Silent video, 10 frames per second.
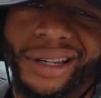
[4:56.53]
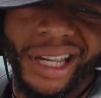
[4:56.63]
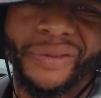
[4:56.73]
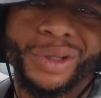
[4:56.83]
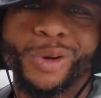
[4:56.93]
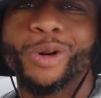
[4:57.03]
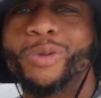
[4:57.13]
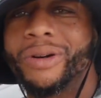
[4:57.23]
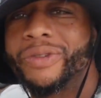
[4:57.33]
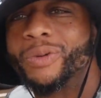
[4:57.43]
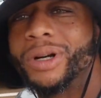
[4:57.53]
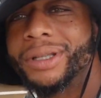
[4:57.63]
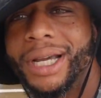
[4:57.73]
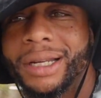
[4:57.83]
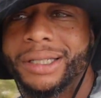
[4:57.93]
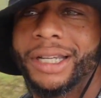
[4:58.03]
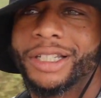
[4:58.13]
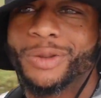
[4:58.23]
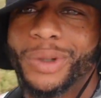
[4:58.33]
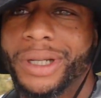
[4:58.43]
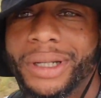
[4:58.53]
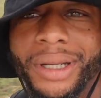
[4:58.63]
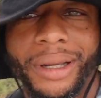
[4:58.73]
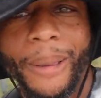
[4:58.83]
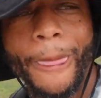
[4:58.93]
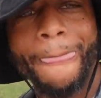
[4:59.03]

11 tour, 1v1, Dallas, Texas. We here now.